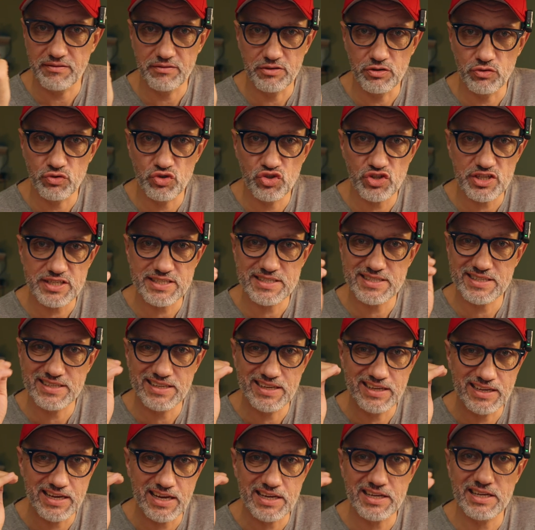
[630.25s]
you're
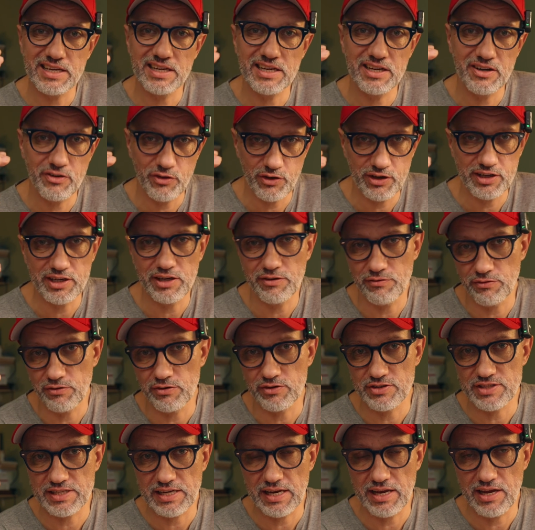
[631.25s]
just getting ready for
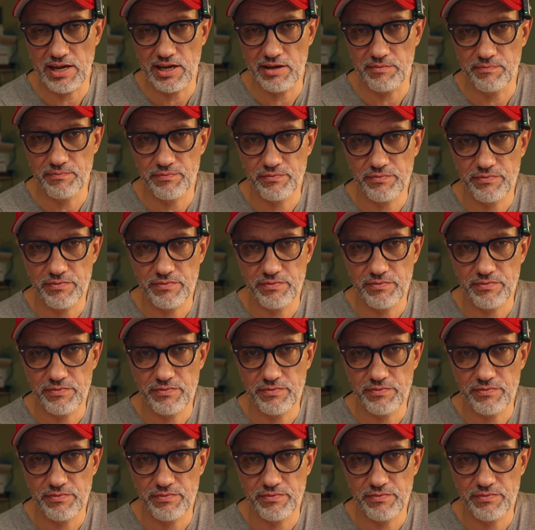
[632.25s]
the game.